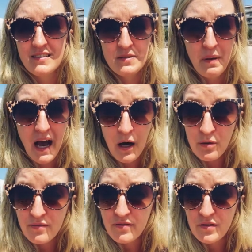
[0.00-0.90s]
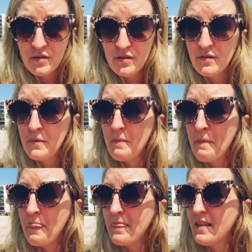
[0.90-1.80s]
It's powerful,
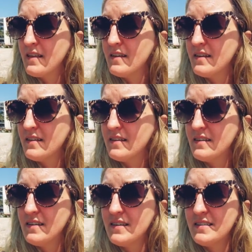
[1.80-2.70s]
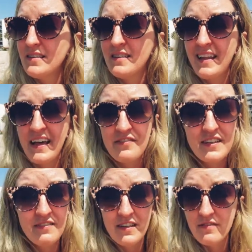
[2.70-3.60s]
it's a
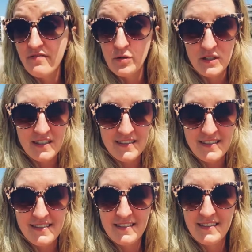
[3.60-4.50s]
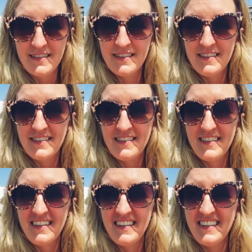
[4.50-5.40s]
life-giving force.
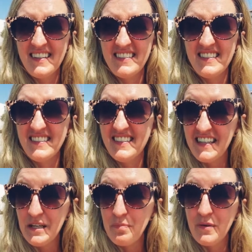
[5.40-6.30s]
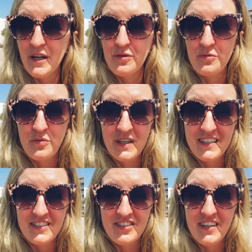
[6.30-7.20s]
It's deep and
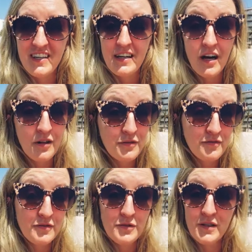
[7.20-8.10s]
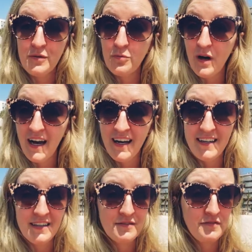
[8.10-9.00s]
rich and colorful and wide
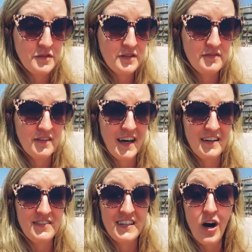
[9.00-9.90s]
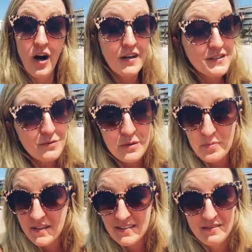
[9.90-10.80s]
and full of life, and also a
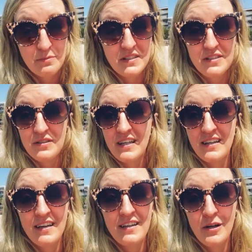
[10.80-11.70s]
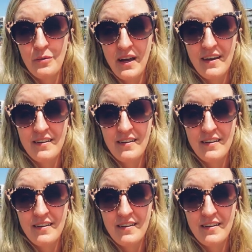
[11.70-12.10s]
place of mystery and unknowing.